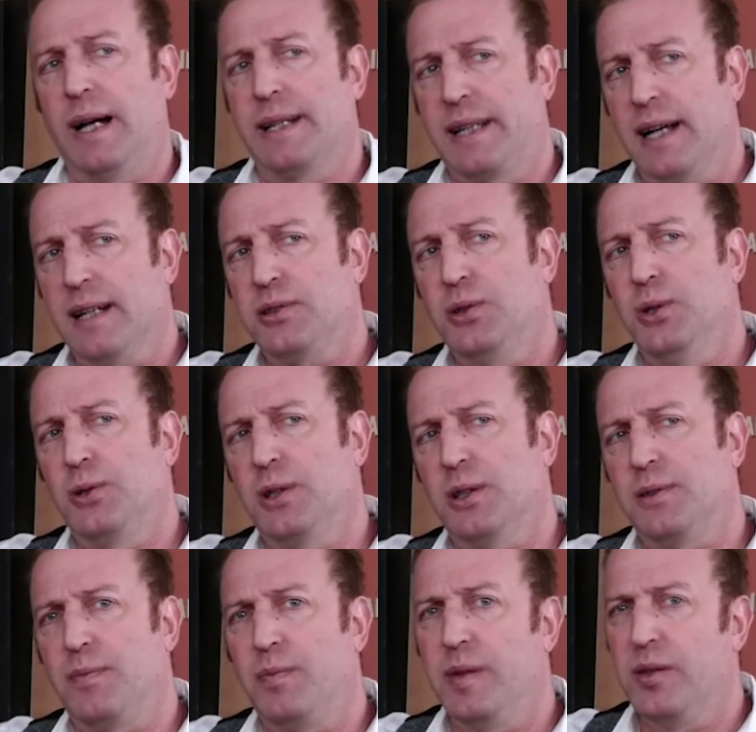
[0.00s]
I guess you
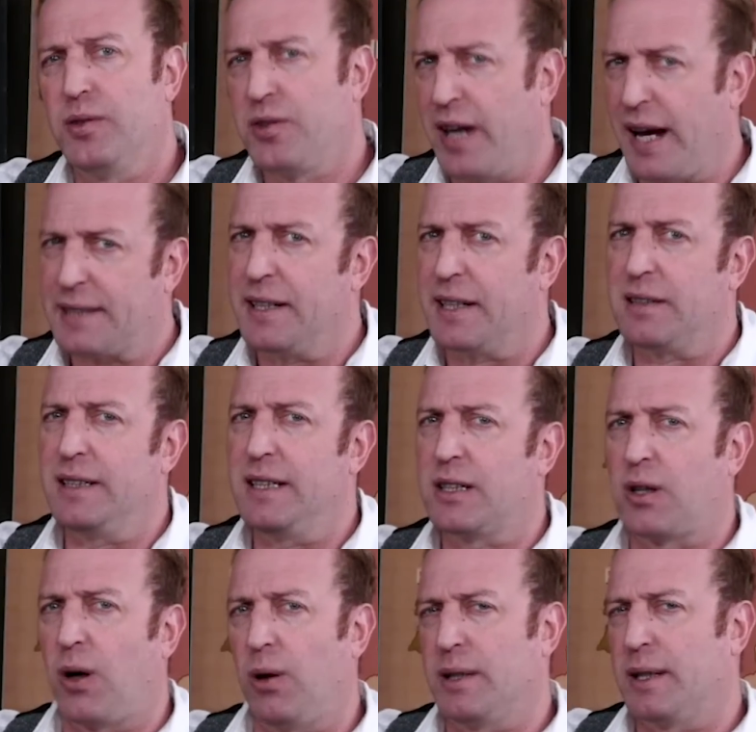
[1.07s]
could technically
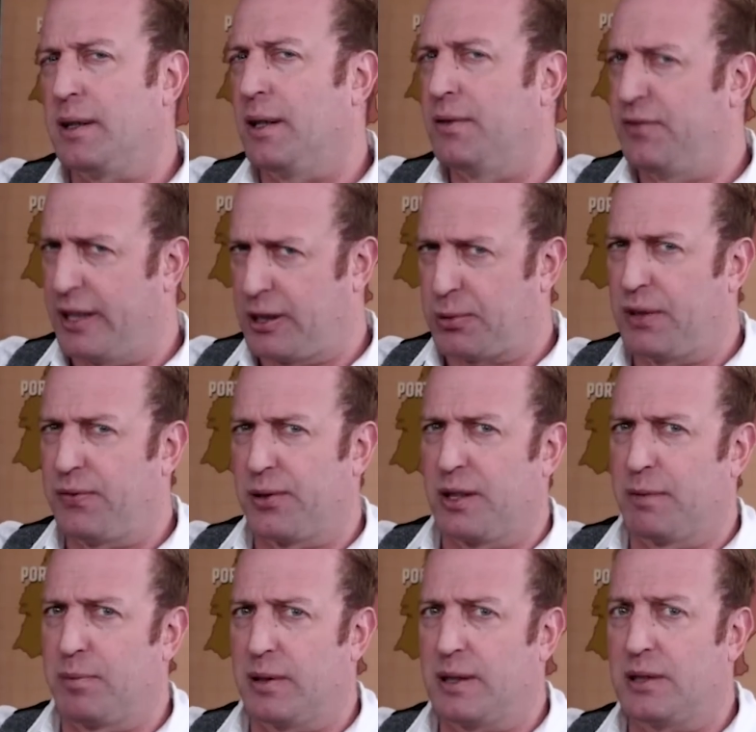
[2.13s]
call it a victory for
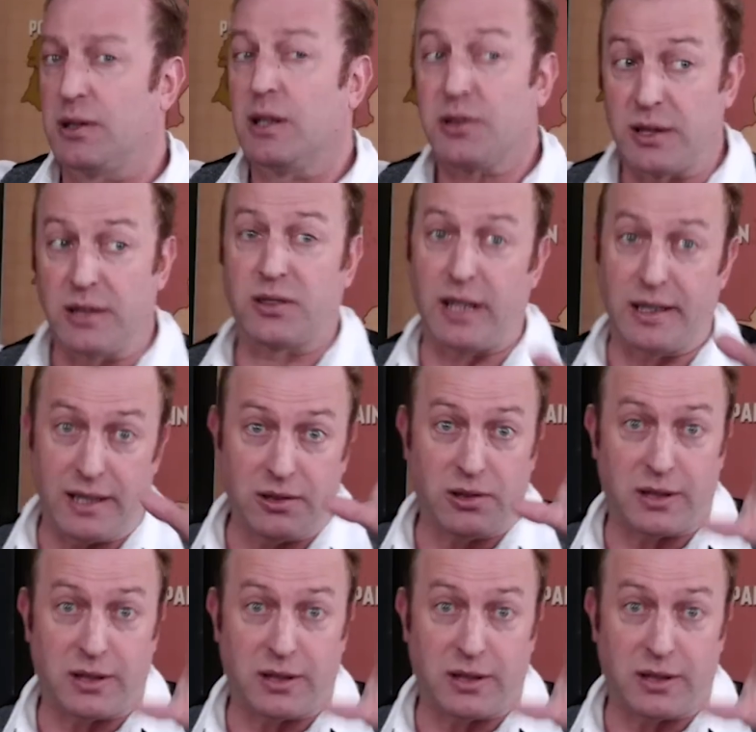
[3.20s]
the British, since they did